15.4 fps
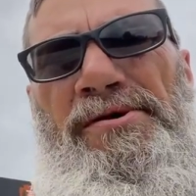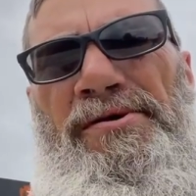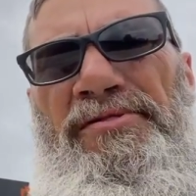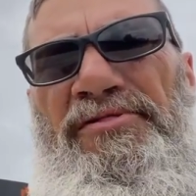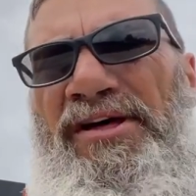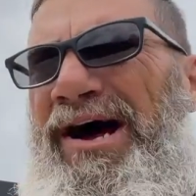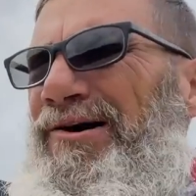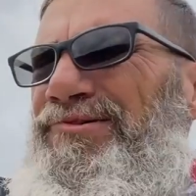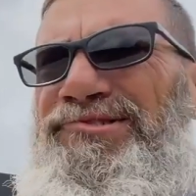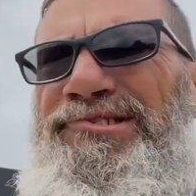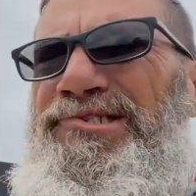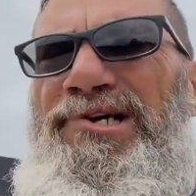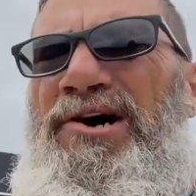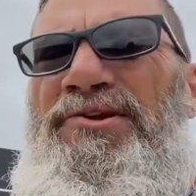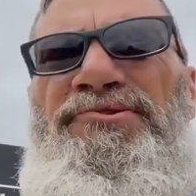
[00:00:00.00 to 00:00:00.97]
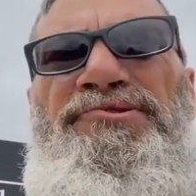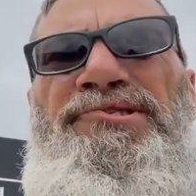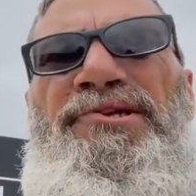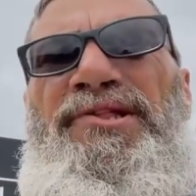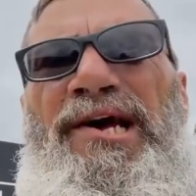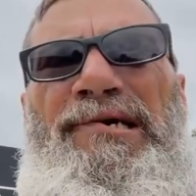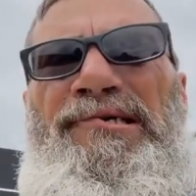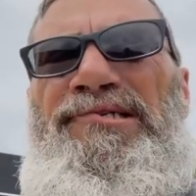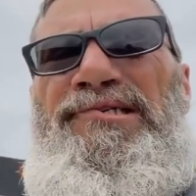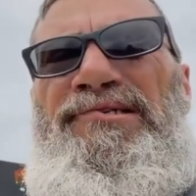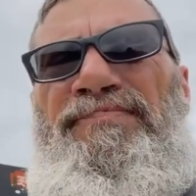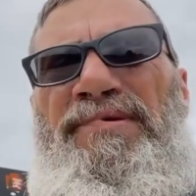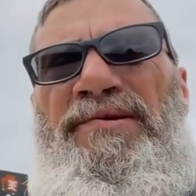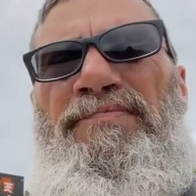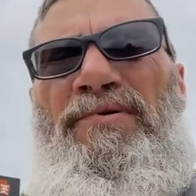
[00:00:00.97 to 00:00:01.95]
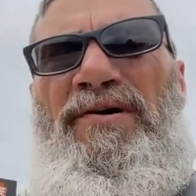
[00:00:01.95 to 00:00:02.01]
Thousands, hundreds of thousands of
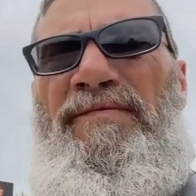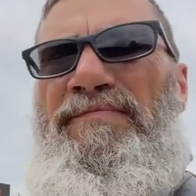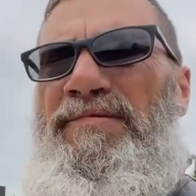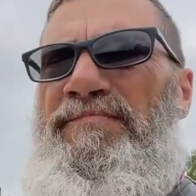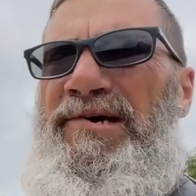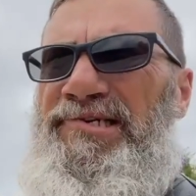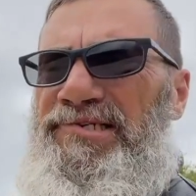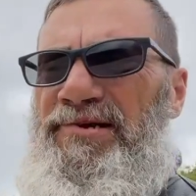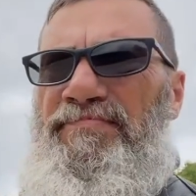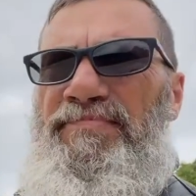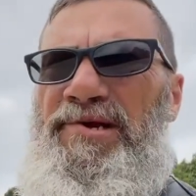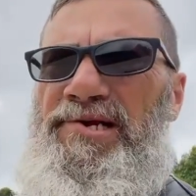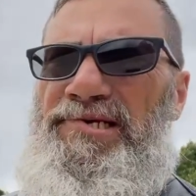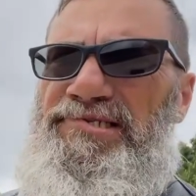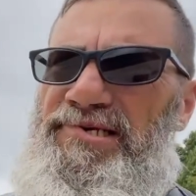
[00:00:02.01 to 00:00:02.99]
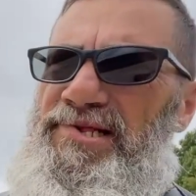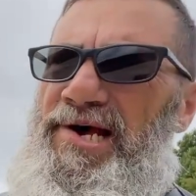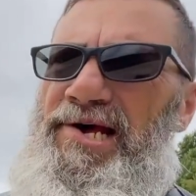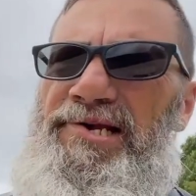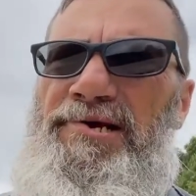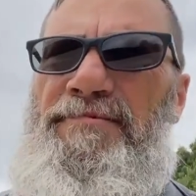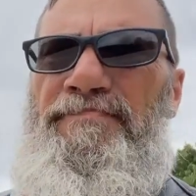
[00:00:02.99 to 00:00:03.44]
people have been messed up because of that.